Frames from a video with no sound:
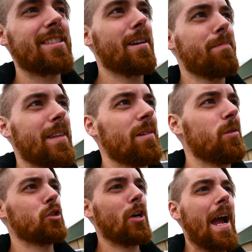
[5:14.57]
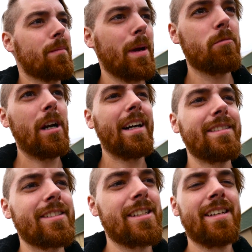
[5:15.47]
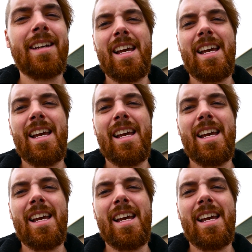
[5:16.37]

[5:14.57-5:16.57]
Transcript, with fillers: something that will track my runs